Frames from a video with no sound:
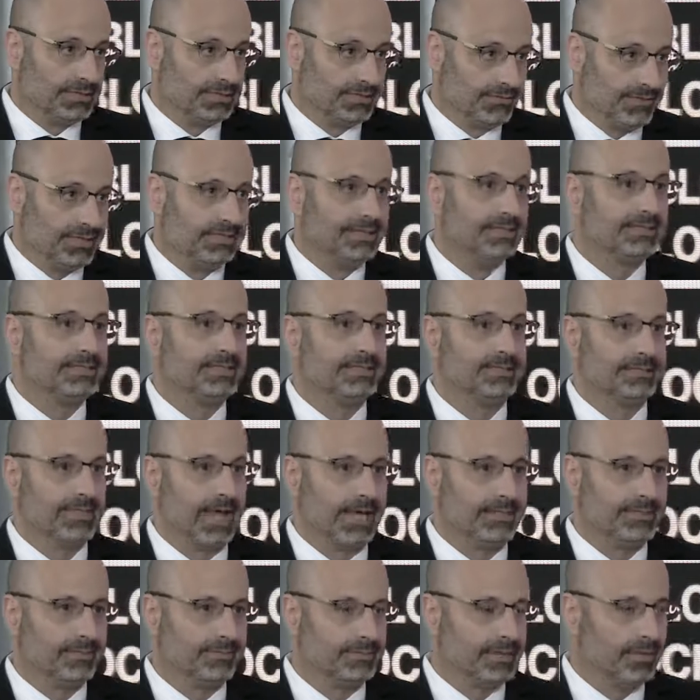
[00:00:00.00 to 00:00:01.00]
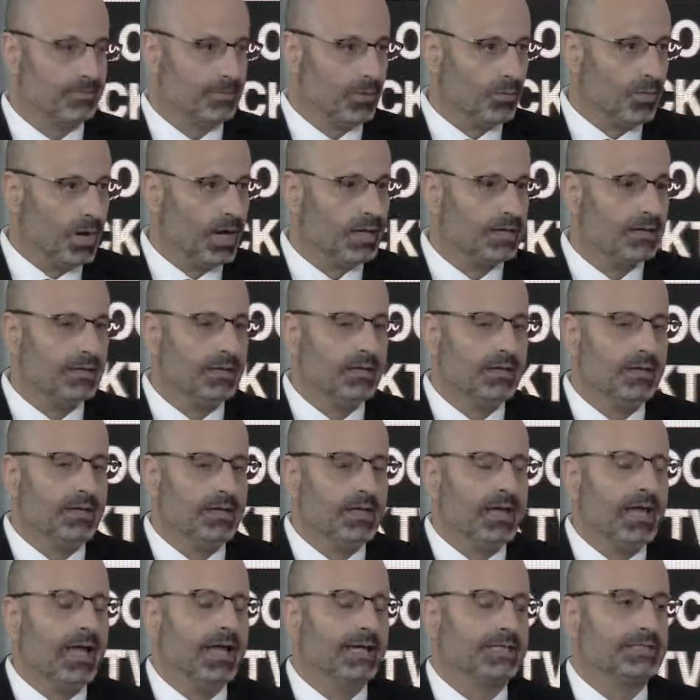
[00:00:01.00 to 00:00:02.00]
event. This is item number one,
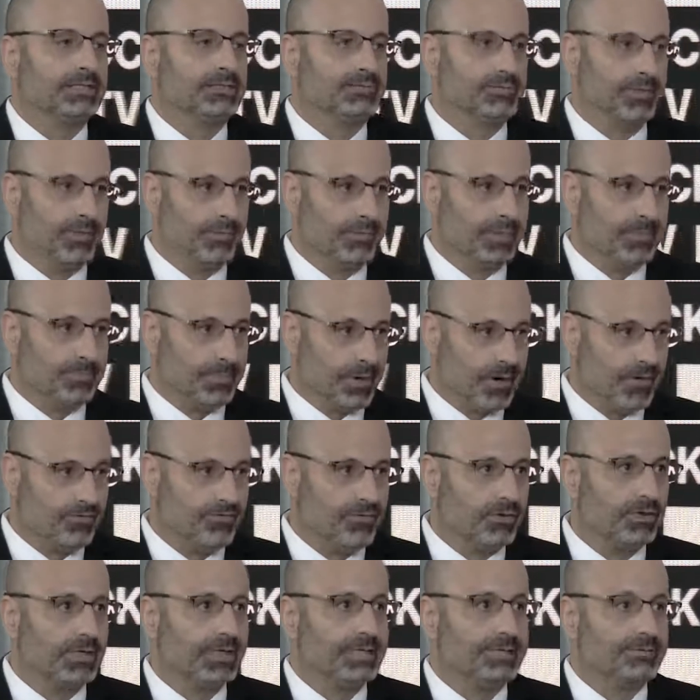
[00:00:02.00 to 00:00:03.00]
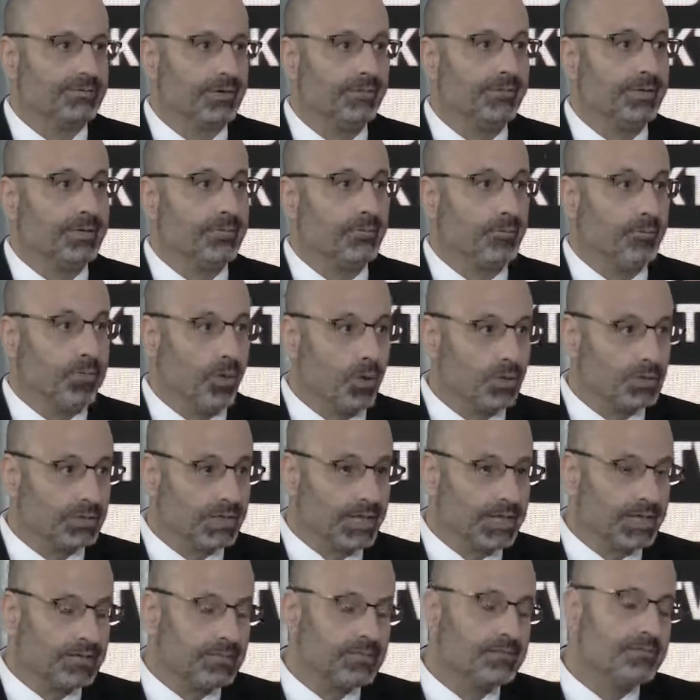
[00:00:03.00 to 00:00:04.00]
extremely powerful, extremely
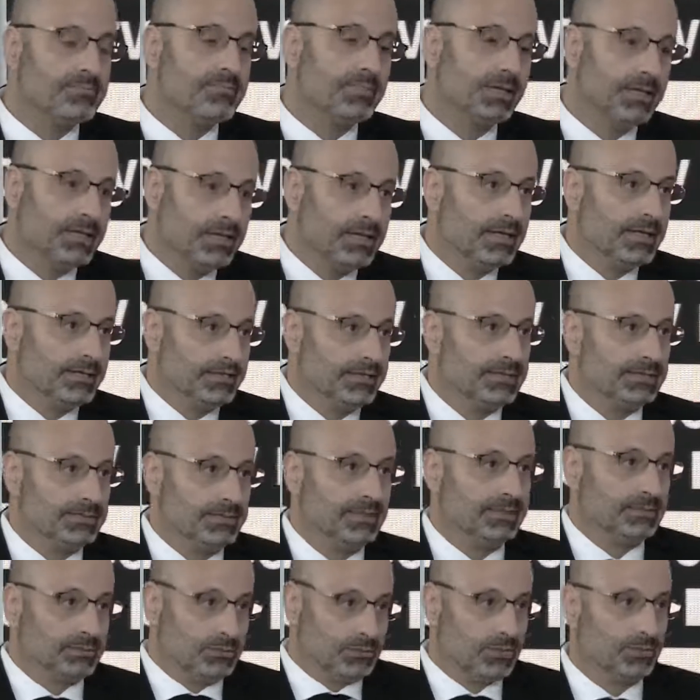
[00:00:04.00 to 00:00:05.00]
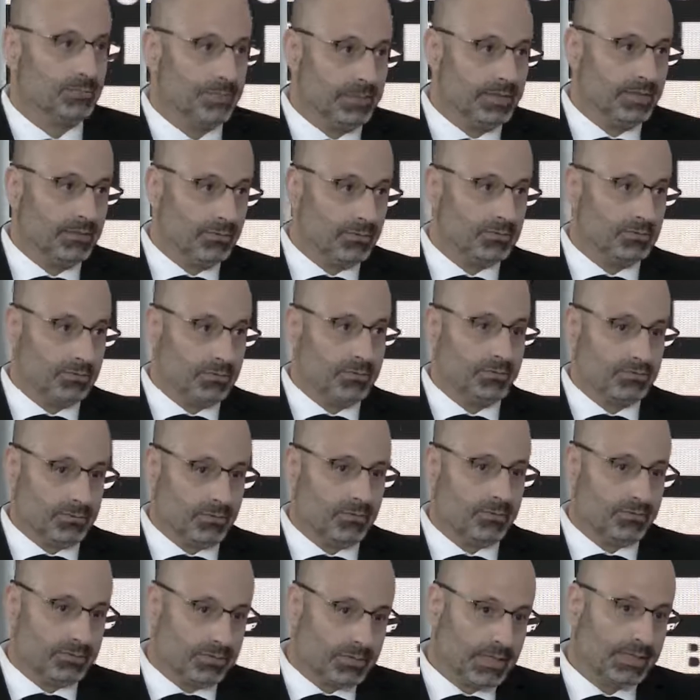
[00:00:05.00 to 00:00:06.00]
important. This needs to be
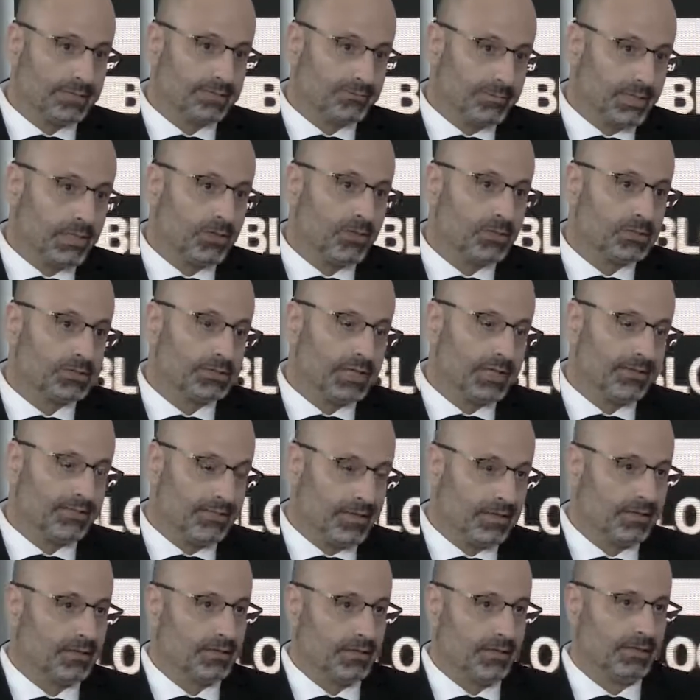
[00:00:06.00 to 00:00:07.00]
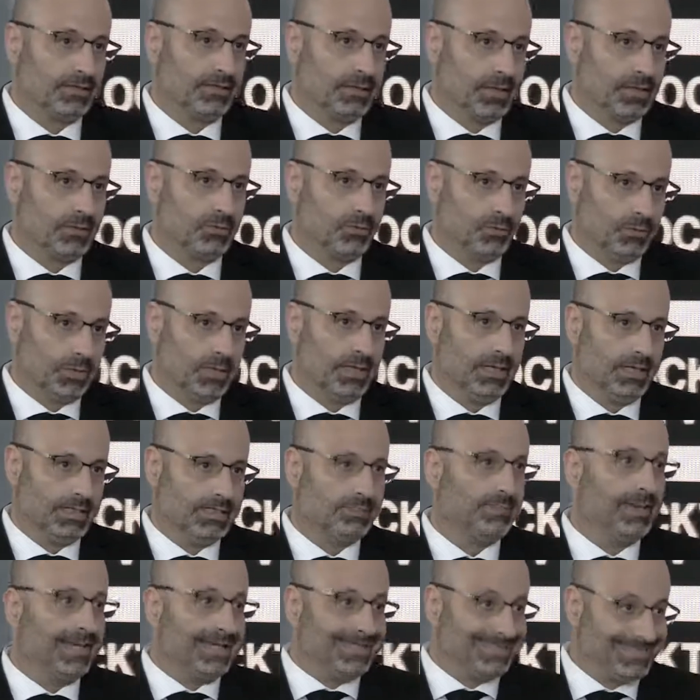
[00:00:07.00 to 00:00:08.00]
looked at because I think
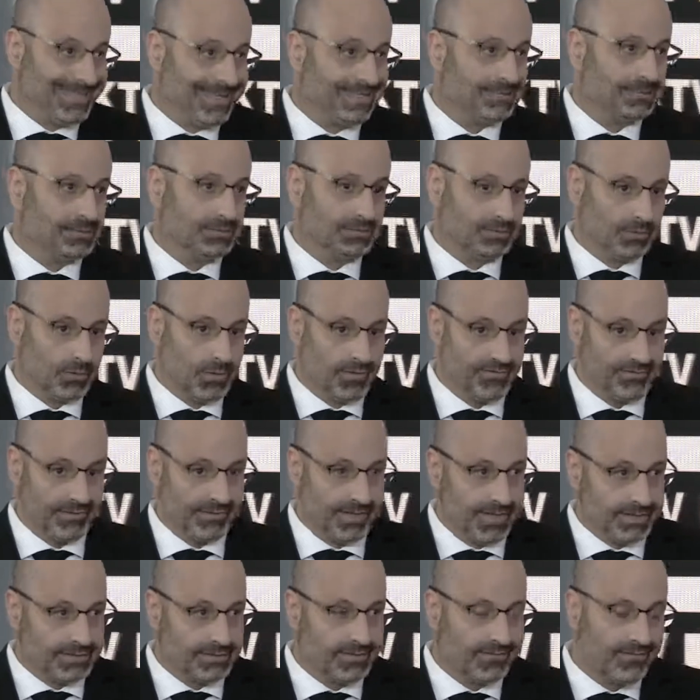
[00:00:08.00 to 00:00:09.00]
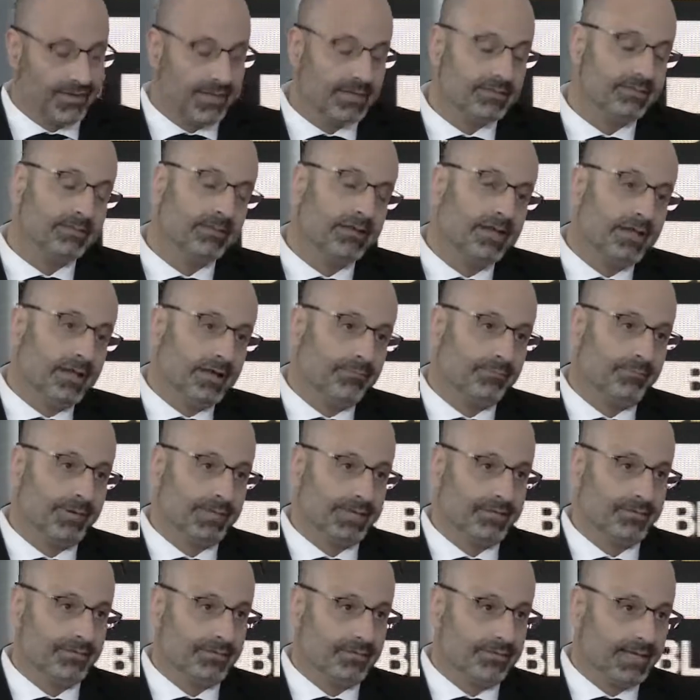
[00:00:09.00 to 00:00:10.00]
it makes sense to have a tax event,
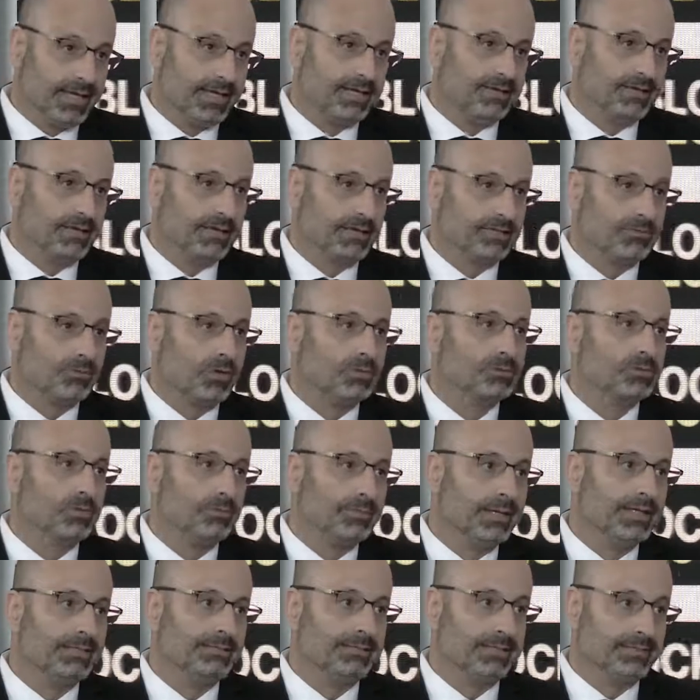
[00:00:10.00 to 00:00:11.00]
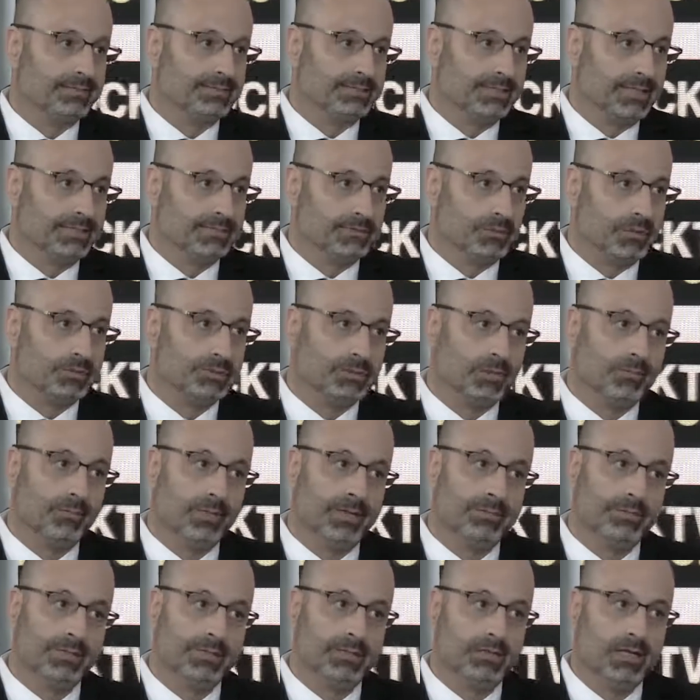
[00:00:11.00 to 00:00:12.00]
but then it also makes sense also
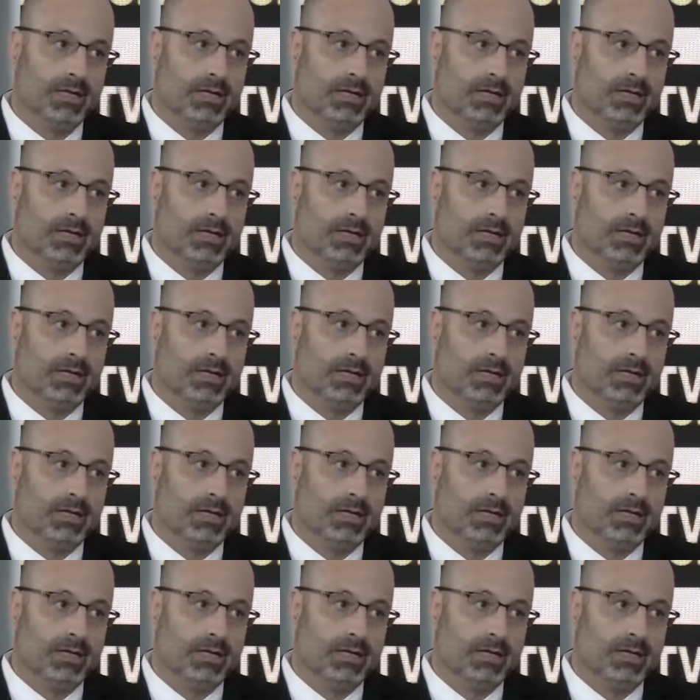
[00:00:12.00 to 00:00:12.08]
maybe